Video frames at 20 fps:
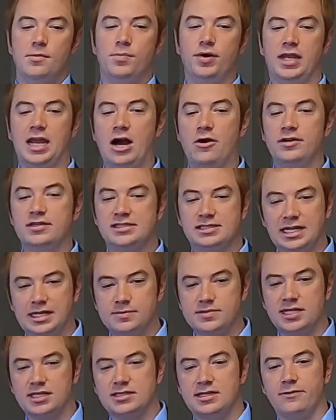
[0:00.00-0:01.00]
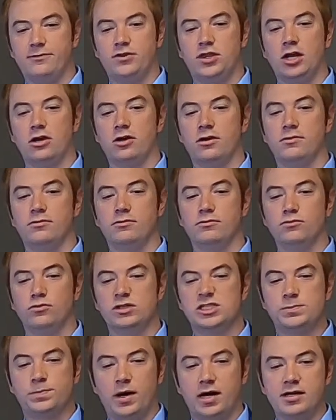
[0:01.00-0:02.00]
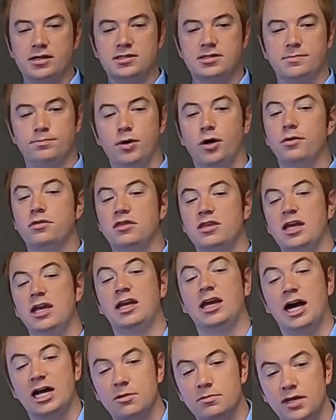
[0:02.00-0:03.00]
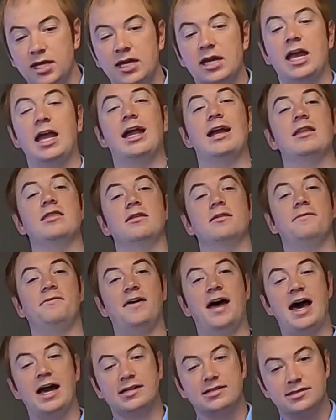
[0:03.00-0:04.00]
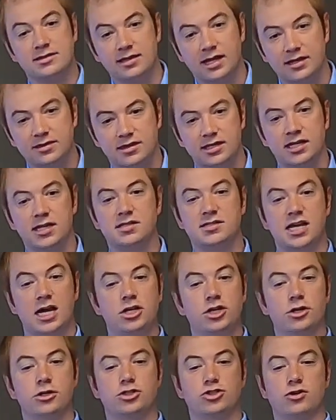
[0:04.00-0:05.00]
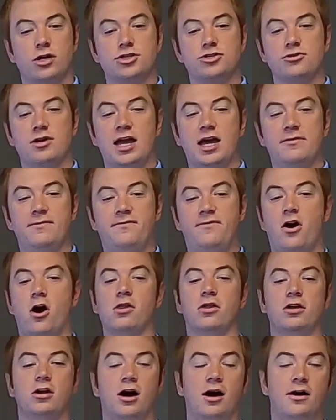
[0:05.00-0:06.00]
But now it seems as if they're responding to both the economy and the fact that the 10-year Treasury had fallen